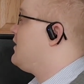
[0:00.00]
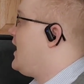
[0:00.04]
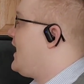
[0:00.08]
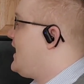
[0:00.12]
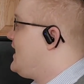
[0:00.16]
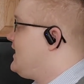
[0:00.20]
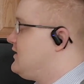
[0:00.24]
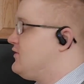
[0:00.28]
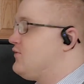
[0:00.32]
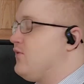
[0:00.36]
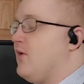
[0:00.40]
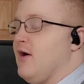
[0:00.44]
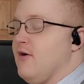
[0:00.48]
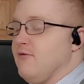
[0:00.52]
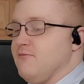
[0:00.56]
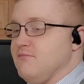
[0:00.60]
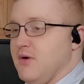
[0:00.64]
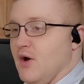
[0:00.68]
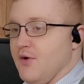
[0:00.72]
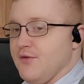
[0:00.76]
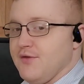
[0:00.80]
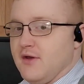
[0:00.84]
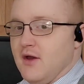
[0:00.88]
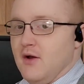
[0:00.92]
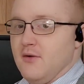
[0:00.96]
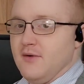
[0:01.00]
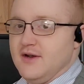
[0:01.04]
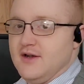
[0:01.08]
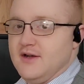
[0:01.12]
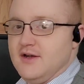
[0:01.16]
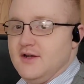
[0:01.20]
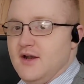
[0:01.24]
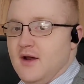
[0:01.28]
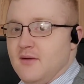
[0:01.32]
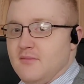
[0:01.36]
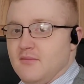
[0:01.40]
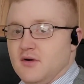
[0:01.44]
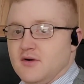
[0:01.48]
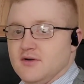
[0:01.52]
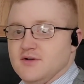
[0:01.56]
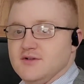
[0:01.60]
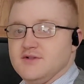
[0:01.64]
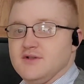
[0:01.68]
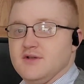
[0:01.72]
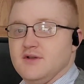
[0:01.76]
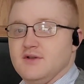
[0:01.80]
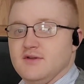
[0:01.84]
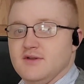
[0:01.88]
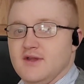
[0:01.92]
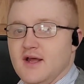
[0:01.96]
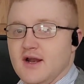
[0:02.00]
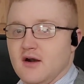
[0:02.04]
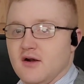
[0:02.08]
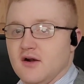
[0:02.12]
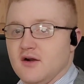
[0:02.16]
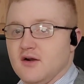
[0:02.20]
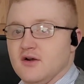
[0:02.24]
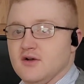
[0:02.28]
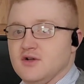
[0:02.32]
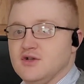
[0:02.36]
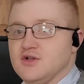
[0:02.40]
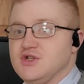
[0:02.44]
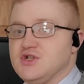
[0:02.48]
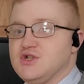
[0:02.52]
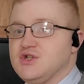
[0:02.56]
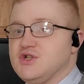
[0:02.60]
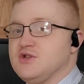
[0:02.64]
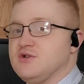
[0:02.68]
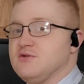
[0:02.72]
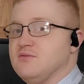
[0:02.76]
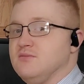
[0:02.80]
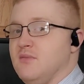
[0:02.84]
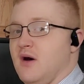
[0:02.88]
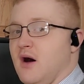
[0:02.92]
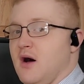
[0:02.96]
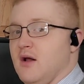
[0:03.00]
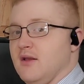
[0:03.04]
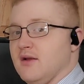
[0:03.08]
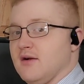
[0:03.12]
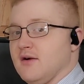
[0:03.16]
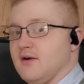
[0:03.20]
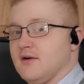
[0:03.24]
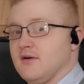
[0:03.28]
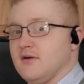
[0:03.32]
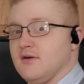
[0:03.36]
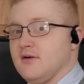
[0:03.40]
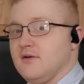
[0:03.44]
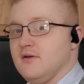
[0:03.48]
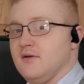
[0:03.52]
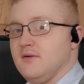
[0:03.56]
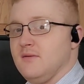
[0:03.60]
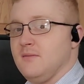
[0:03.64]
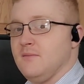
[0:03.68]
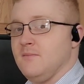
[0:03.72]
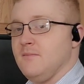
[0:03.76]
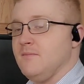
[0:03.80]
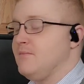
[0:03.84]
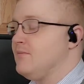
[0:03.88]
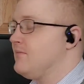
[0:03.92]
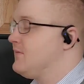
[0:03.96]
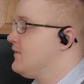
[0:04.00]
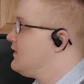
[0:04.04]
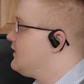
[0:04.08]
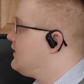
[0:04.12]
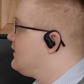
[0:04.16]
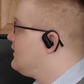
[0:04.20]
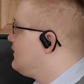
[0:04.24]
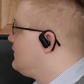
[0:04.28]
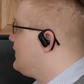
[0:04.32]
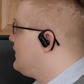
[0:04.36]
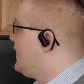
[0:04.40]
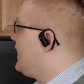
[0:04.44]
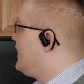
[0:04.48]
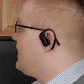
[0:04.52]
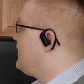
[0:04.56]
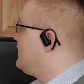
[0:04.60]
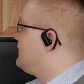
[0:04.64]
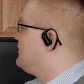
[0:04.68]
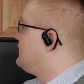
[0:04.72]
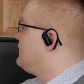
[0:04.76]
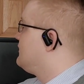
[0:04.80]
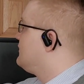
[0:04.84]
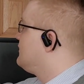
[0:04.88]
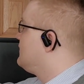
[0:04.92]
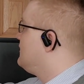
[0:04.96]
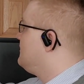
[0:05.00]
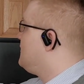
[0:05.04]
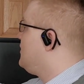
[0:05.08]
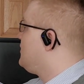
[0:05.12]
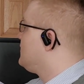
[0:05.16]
8 and 12 both go into numbers that are smaller than the